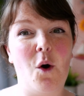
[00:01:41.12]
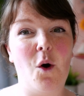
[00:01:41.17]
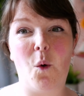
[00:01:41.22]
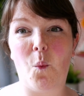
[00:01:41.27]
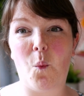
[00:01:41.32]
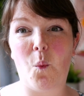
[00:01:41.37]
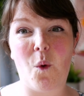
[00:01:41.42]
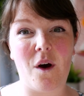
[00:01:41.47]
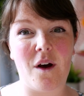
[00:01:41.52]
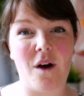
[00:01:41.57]

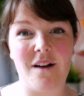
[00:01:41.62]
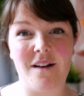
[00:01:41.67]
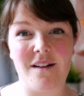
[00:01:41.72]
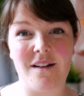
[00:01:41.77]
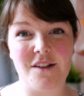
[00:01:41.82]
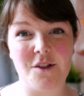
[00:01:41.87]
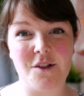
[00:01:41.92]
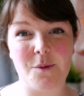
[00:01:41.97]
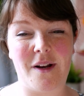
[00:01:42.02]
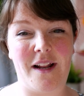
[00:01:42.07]
what
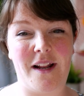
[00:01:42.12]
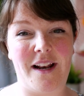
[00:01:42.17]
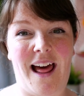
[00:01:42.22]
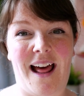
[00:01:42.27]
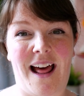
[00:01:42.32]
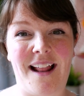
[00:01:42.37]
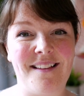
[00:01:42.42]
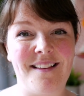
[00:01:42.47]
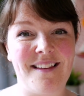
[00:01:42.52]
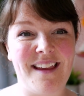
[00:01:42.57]
do you want it,
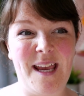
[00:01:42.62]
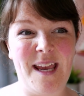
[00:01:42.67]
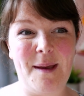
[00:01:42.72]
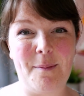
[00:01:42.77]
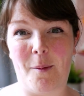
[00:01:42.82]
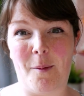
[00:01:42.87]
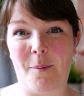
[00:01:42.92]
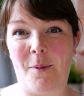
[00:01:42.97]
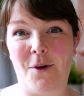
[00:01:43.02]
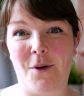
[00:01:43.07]
landscape
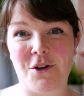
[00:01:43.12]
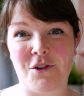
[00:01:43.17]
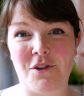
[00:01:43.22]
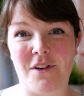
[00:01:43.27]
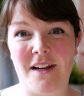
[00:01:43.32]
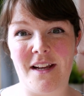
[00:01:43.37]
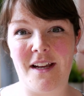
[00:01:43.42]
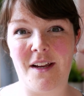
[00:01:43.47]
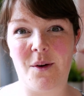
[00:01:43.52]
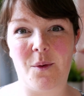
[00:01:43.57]
or
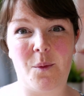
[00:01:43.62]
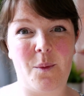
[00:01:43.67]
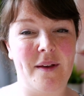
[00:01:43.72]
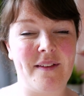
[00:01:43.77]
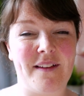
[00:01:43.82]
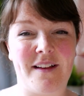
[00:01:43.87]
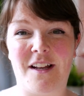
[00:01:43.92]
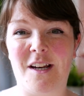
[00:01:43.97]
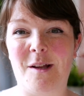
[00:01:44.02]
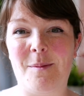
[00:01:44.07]
portrait? Where's
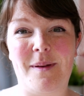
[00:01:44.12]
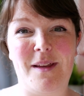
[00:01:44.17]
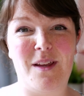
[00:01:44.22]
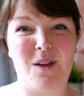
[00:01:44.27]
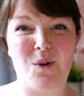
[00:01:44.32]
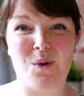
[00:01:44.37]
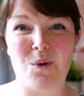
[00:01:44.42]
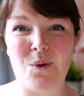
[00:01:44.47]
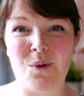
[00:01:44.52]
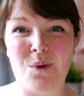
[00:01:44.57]
it going to be
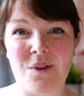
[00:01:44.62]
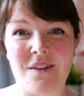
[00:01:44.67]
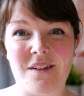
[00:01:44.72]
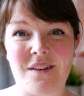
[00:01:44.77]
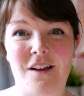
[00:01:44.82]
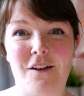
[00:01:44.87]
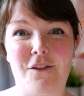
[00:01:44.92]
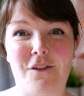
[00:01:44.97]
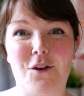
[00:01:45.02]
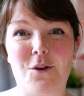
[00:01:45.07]
used?
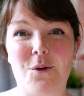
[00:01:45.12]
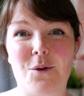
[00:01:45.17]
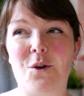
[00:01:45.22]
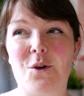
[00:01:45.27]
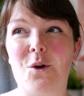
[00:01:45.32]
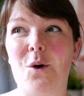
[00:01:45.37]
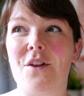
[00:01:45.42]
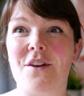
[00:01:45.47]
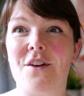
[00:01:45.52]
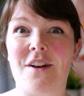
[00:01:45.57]
If you don't
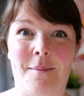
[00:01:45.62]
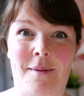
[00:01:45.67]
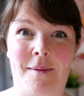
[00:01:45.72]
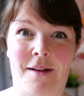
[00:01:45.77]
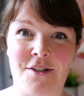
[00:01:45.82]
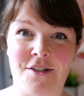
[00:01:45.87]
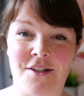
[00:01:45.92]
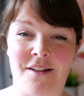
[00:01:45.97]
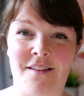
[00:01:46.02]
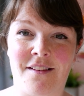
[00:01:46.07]
know the
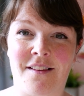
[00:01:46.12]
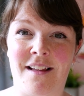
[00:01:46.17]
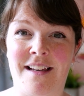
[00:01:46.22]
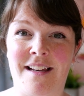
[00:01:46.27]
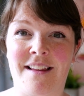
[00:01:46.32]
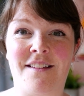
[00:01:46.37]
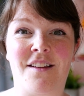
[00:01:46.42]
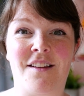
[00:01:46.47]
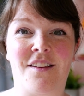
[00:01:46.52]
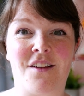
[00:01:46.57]
dimensions, at
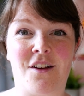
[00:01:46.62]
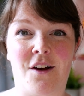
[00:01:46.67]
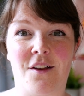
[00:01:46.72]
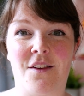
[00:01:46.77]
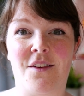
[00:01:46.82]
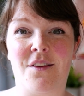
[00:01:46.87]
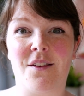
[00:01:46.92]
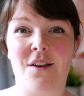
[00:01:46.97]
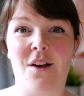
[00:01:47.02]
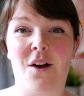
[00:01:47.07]
least
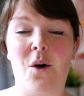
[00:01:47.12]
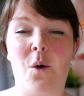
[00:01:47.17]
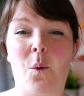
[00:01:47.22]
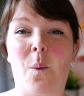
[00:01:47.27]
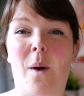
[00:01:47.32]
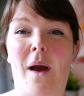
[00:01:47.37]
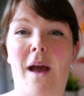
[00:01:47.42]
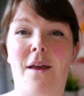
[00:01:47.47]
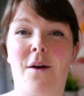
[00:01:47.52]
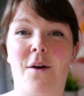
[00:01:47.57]
discuss
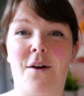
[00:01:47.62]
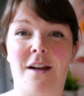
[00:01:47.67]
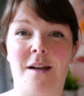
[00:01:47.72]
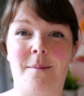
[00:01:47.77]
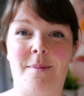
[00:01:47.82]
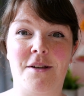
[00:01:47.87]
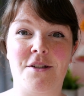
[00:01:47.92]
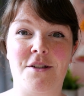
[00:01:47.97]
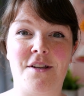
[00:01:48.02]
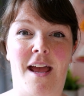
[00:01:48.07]
where you're going
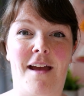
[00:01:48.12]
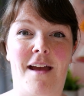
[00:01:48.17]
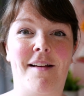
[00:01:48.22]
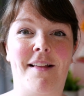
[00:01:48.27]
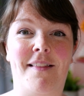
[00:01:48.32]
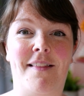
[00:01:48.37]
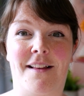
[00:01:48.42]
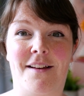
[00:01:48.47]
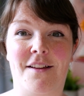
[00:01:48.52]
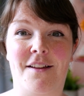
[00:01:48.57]
to be sharing
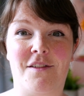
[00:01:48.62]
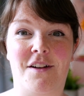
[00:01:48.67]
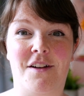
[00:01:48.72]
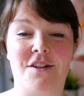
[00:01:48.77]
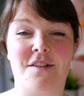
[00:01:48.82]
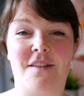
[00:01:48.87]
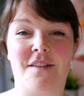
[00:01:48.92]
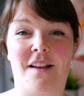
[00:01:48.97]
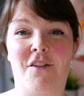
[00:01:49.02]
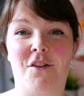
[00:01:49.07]
the
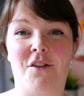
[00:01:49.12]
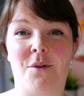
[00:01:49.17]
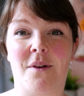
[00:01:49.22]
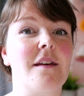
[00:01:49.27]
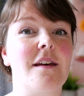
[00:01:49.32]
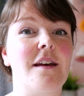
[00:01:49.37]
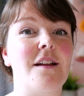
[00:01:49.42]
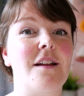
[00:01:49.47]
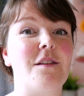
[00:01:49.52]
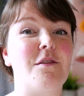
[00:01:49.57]
illustrations
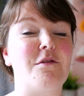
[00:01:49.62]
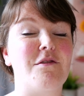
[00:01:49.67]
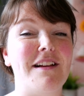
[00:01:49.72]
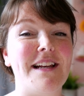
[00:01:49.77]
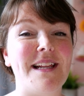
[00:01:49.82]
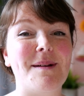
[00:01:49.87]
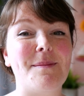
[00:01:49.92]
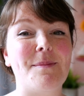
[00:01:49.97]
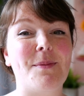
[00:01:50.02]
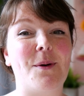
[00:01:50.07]
afterwards. It's
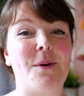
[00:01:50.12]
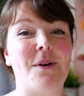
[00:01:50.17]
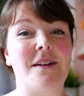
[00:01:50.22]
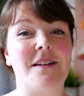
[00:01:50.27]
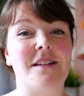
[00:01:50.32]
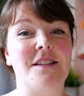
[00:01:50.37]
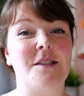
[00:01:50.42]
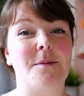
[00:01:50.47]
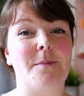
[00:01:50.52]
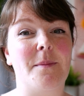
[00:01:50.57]
really
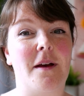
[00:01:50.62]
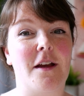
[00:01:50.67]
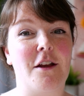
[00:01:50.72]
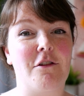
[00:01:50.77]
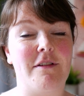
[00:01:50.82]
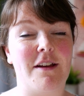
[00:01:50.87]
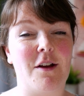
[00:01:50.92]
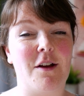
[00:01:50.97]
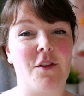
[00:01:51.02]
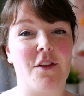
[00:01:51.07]
important to
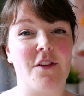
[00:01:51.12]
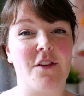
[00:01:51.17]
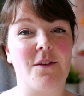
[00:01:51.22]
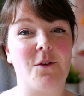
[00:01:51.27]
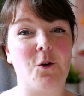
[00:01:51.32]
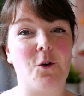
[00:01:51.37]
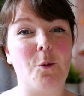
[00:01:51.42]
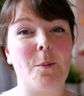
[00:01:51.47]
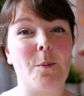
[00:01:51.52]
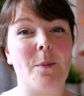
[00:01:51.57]
agree on the
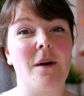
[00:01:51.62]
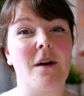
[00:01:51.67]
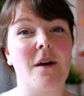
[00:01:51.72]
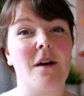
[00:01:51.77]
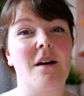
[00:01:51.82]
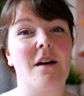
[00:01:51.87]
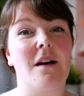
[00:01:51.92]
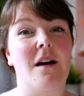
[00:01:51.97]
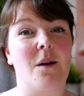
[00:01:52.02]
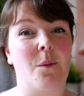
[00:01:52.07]
scope.
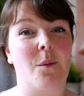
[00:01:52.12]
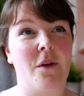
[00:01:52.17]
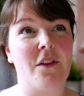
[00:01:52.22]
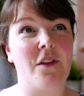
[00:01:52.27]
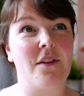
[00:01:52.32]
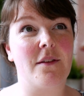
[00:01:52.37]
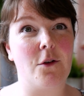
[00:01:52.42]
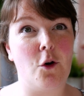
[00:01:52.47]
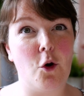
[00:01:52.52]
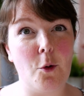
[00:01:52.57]
And what the
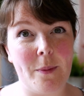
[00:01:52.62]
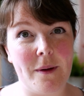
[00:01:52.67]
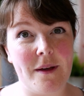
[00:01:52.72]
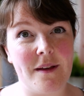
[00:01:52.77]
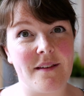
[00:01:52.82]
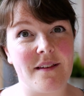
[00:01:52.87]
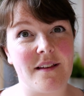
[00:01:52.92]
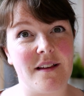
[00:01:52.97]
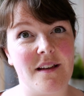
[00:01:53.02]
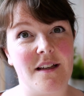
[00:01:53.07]
scope
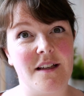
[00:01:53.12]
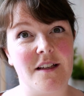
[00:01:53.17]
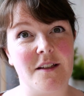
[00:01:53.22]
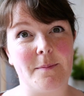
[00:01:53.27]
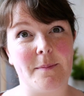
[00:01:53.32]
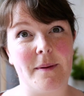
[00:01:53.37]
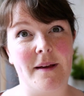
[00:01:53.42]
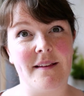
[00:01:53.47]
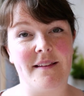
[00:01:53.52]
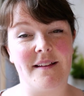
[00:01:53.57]
is
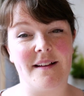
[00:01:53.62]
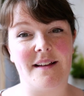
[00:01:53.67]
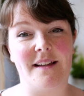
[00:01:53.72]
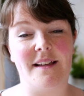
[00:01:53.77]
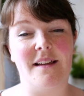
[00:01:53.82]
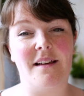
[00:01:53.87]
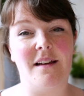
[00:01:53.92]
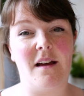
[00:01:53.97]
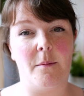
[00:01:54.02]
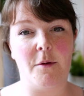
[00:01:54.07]

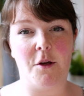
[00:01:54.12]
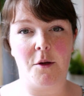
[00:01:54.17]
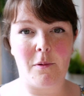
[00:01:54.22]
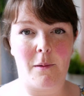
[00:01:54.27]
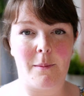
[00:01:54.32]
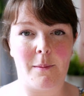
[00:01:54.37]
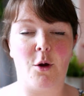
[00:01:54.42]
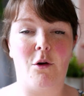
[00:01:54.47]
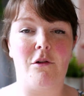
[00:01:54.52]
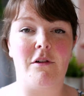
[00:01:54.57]
basically, I mean, you
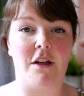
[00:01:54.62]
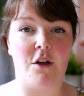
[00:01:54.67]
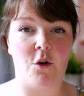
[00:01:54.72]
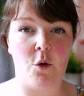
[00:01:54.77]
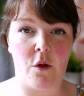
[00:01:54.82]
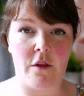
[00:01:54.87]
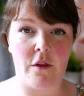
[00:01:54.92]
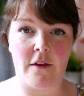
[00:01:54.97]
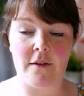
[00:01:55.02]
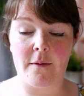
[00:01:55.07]
probably already
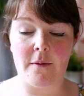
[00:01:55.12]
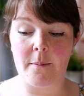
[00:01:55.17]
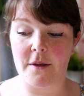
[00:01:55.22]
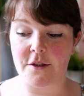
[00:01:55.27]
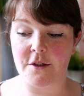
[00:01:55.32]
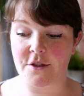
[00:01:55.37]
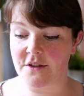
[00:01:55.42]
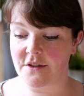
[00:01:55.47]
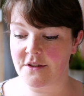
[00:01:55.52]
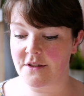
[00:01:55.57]
know this, but
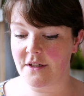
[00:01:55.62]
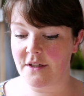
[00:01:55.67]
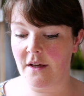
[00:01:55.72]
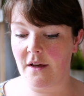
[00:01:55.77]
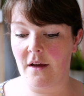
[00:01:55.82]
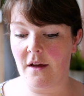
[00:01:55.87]
just